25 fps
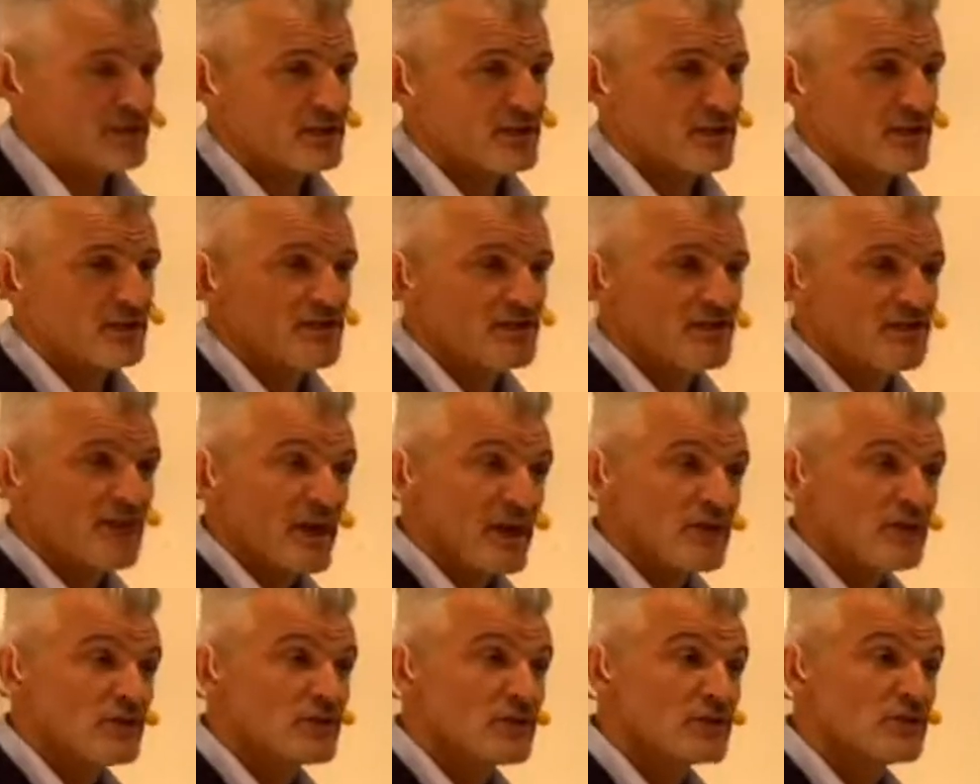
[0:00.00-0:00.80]

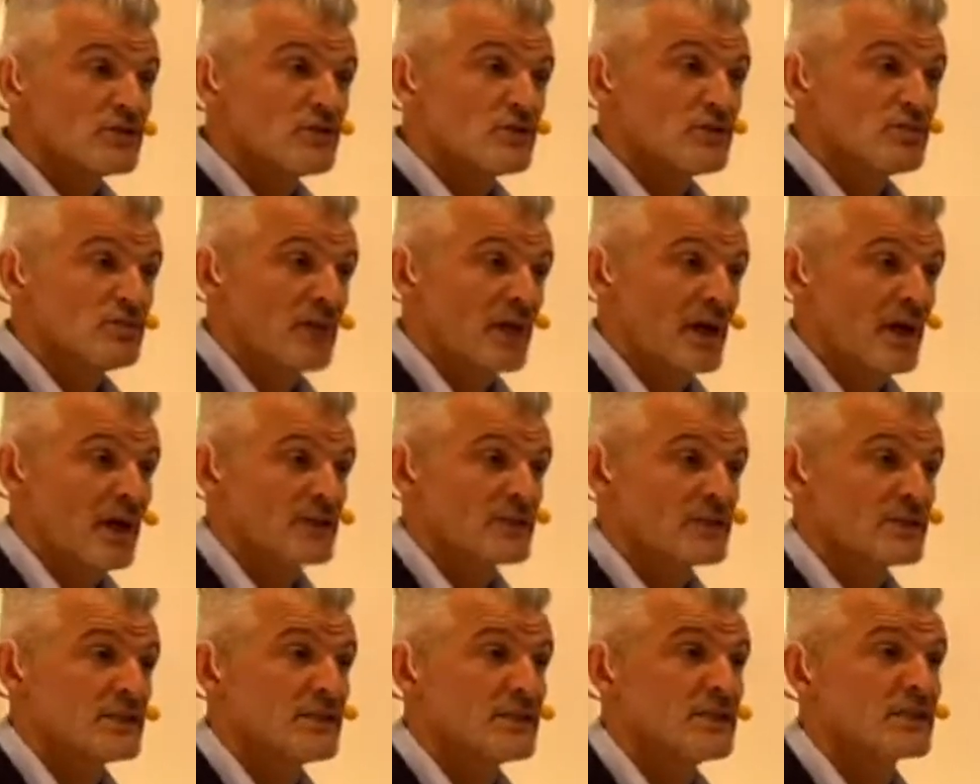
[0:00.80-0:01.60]
conventional
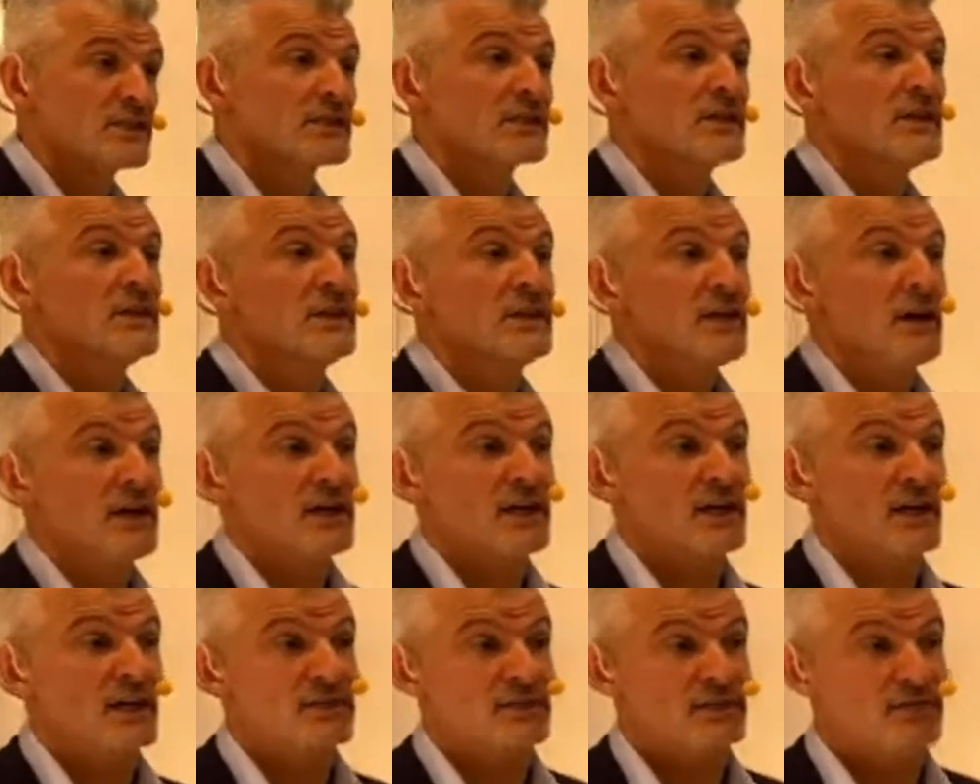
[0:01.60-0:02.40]
plastics
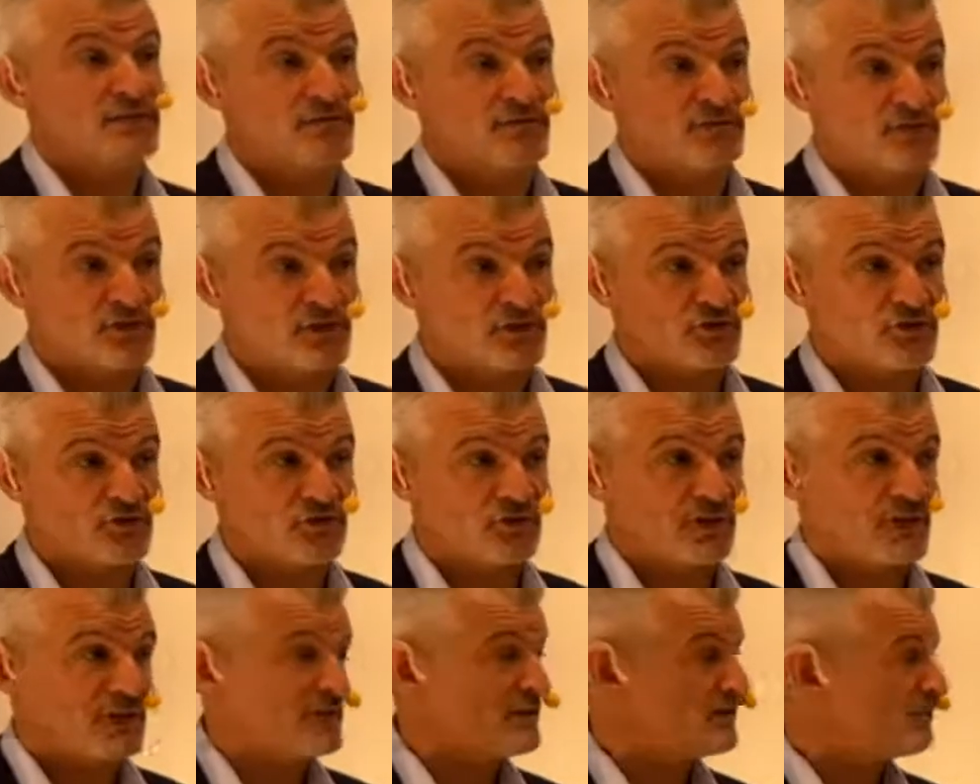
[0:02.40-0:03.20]
against the
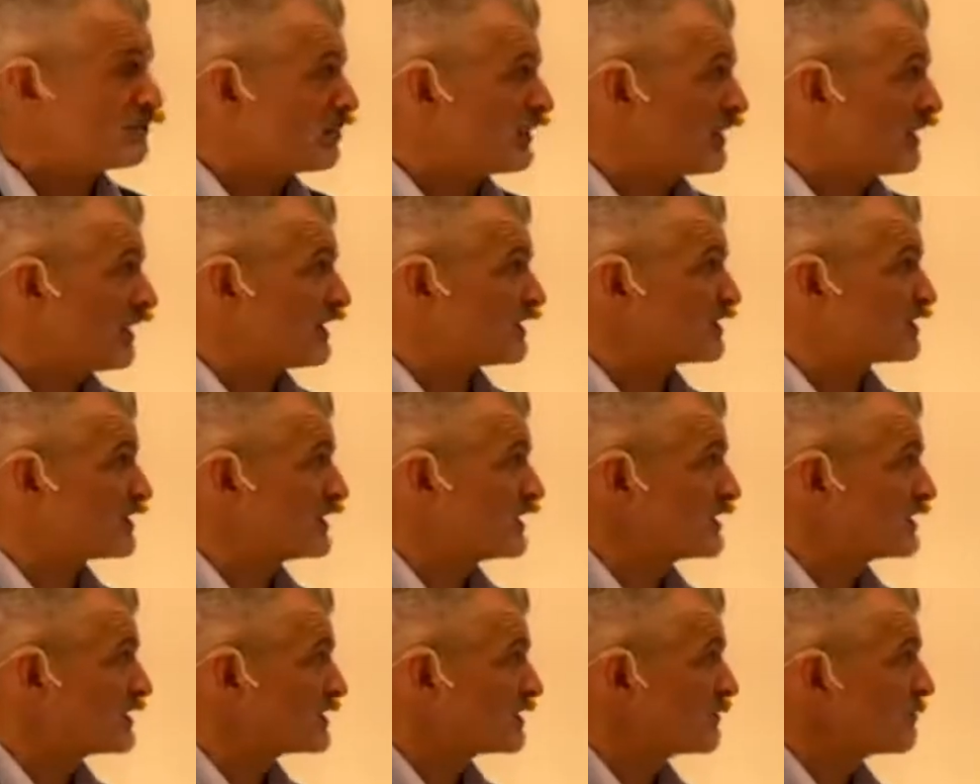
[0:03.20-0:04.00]
Vitrolife
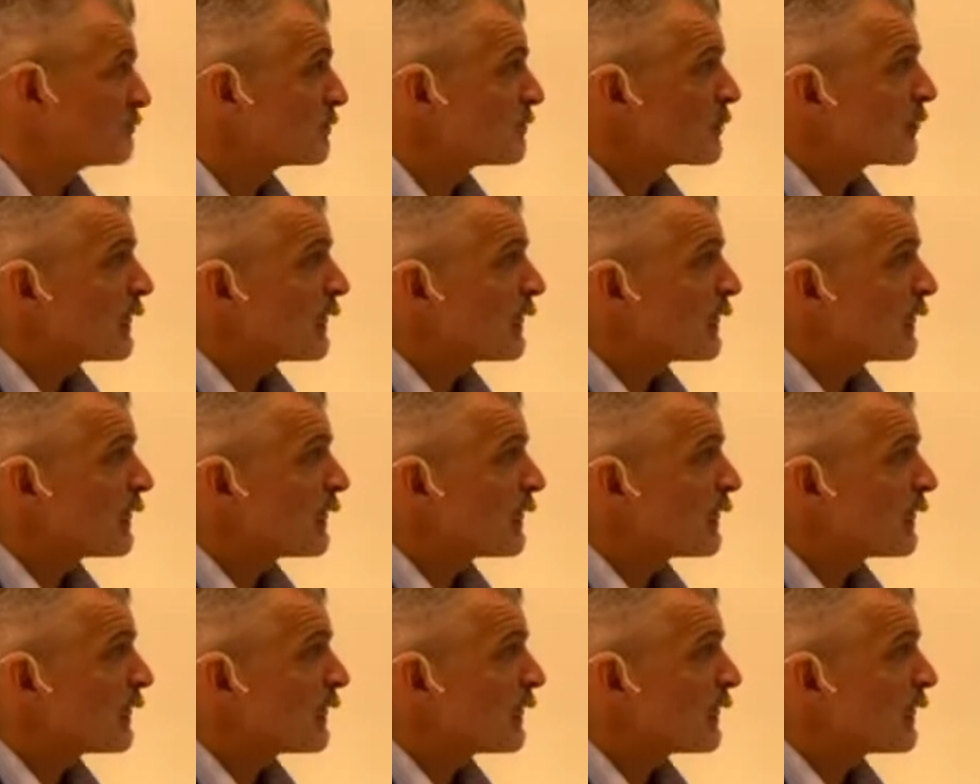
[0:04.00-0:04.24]
plastics.